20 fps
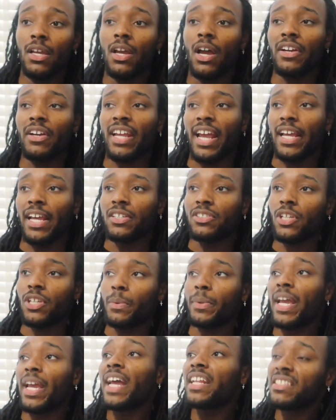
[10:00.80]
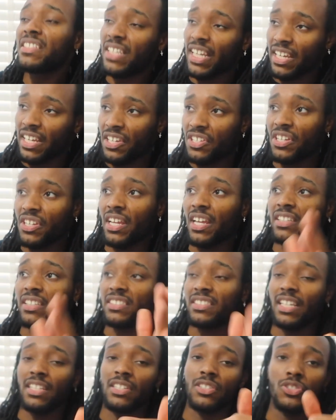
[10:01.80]
Okay, so we end second year, as I
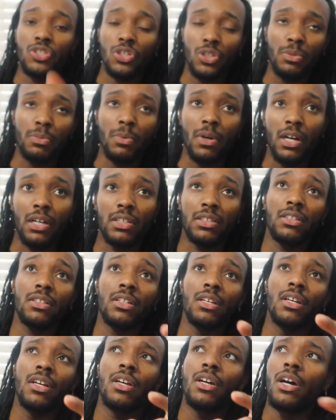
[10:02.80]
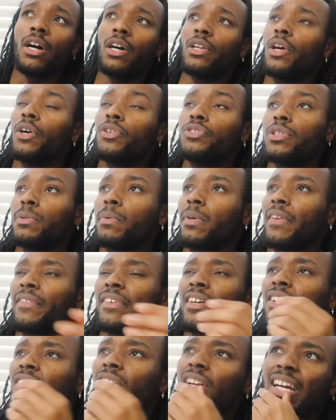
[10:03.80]
said, 2-1. a low 2-1. I
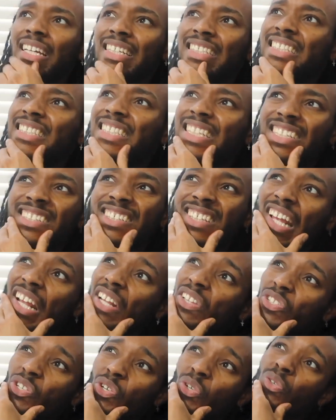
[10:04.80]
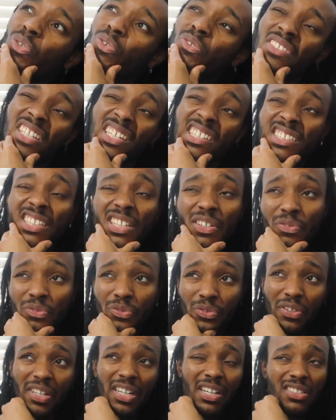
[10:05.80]
think I got like 62,
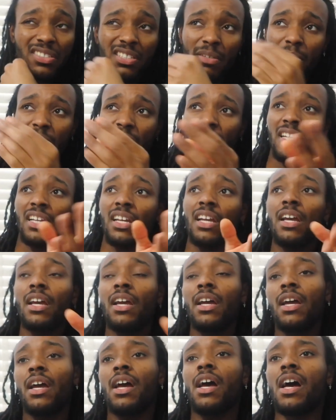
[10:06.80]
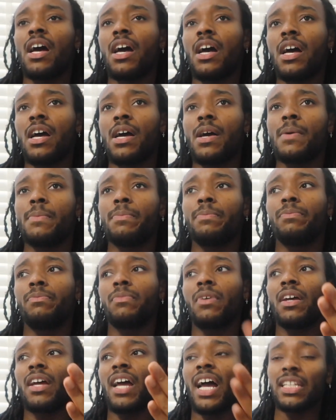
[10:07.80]
63 or something.
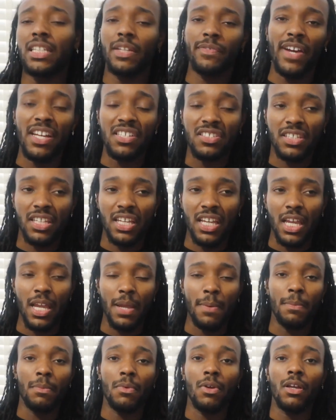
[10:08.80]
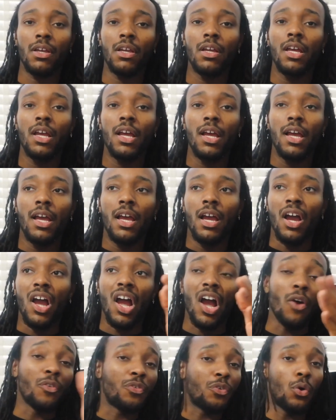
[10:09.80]
Had the VAT scheme.
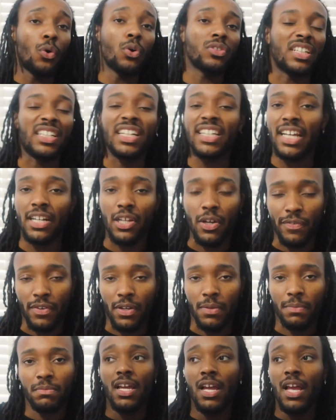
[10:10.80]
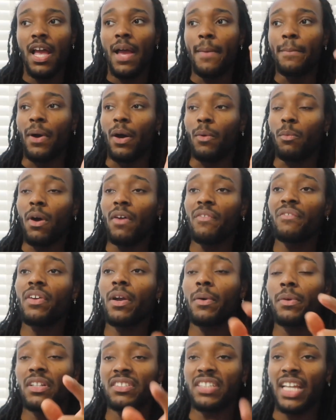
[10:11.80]
Of course, I didn't get the offer. But one thing
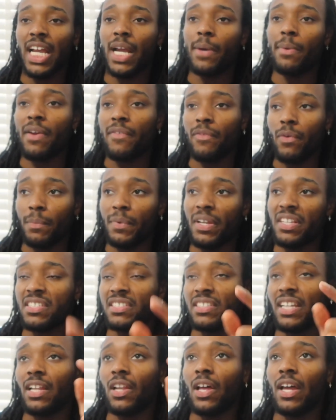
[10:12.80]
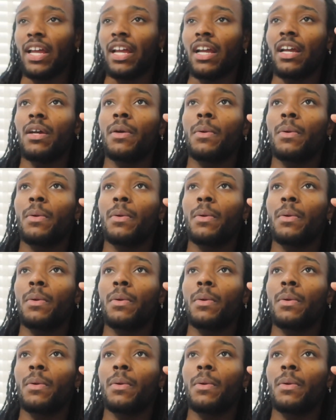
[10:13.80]
I want to take away from this is that, like,